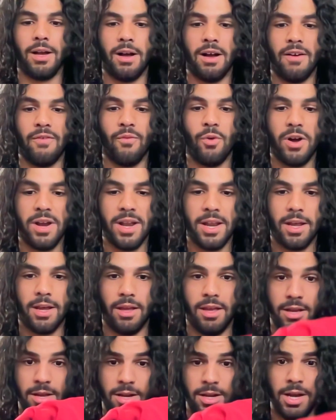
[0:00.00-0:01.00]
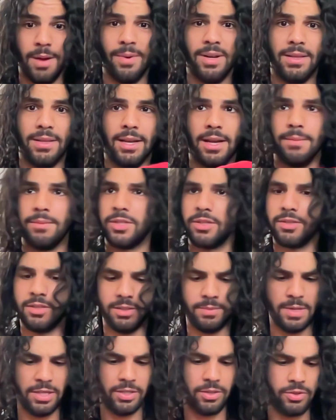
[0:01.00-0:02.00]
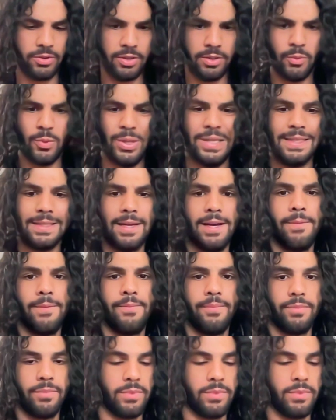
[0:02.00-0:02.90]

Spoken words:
I've worn it a couple of times, especially during the winter time.